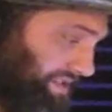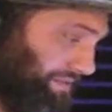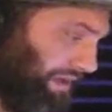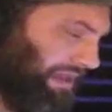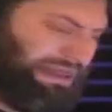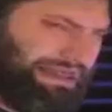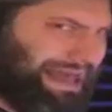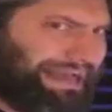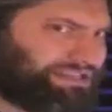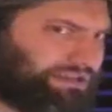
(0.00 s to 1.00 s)
some
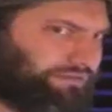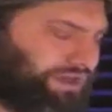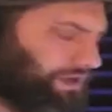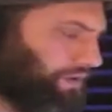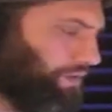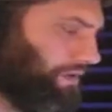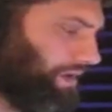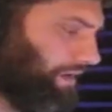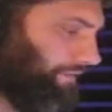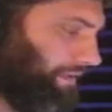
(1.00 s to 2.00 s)
classic VO
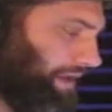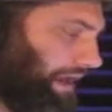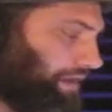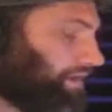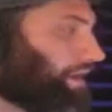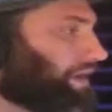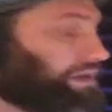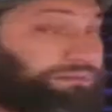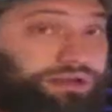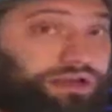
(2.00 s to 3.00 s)
work for an e-learning
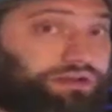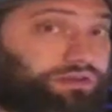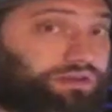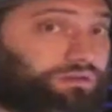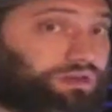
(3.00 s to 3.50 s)
company out of the